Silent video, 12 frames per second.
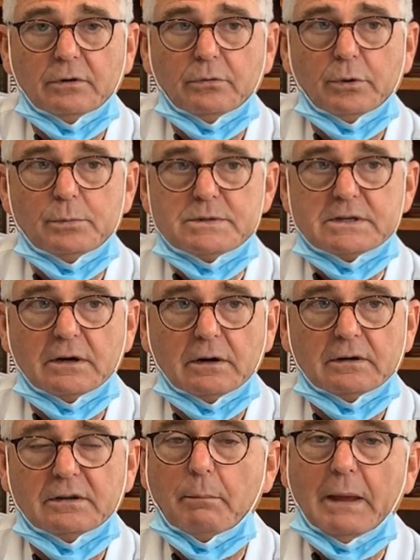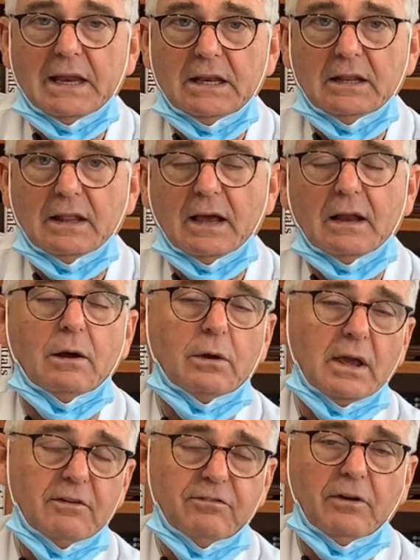groups are demanding that,
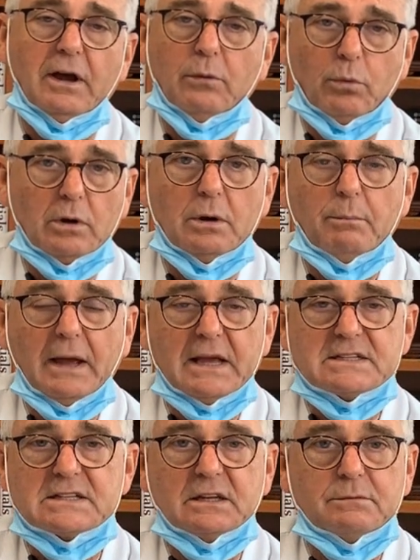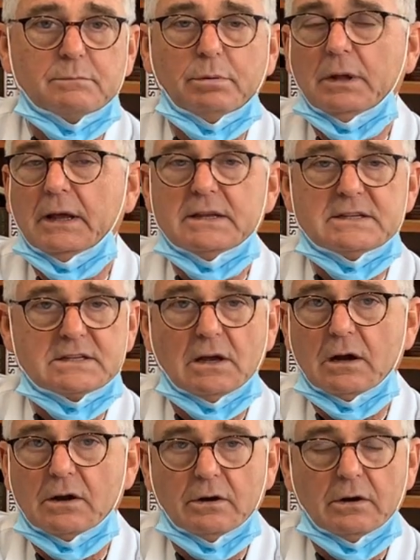okay, fine, wear a mask and play
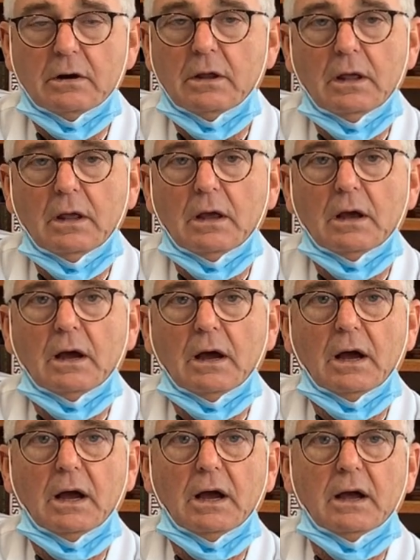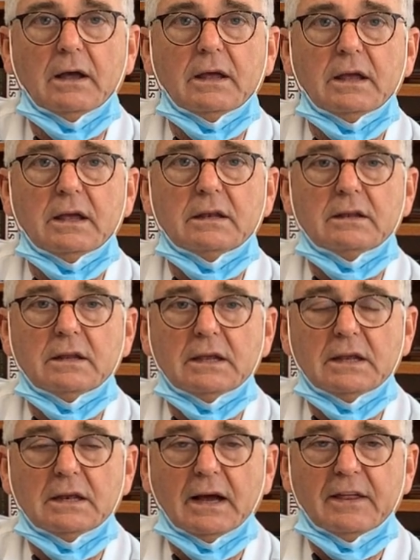soccer. I
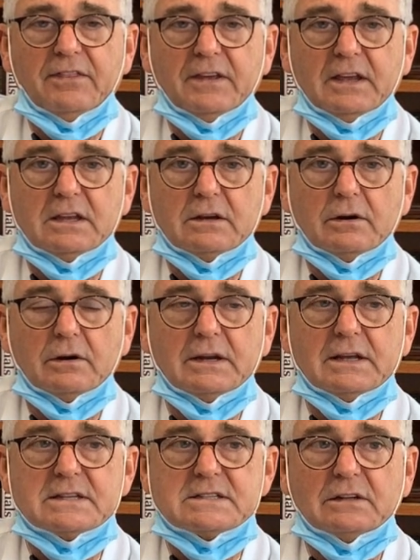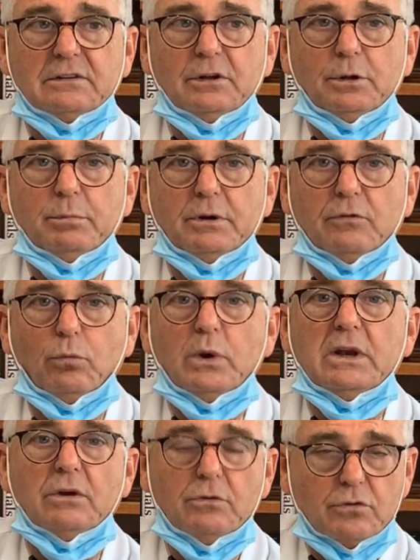think it's a little bit of
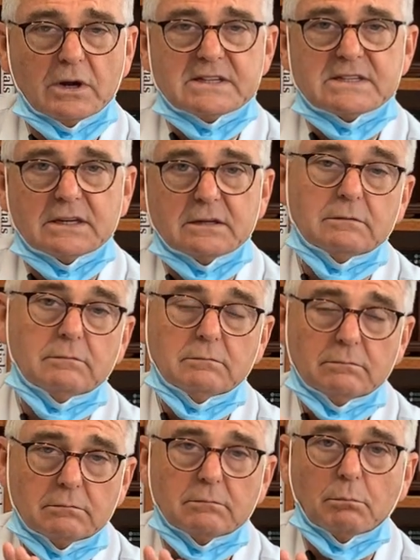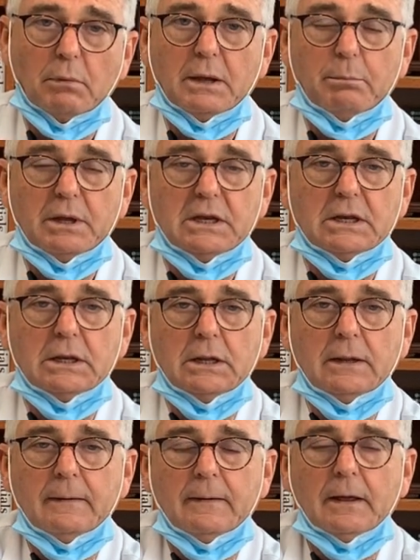window dressing, in my opinion.
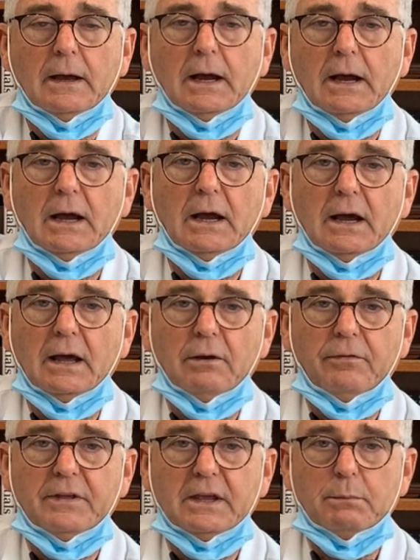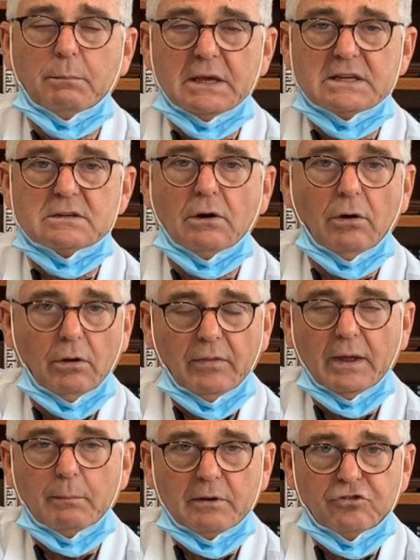I don't think it makes all
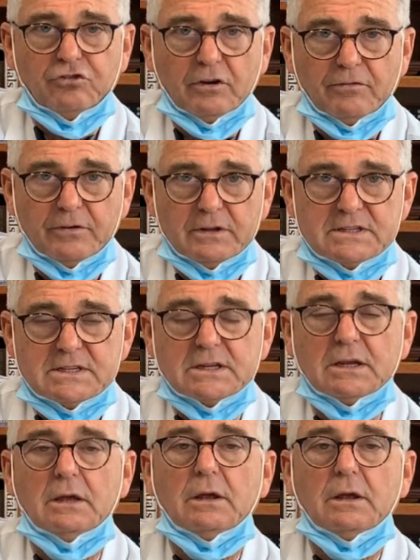that much difference,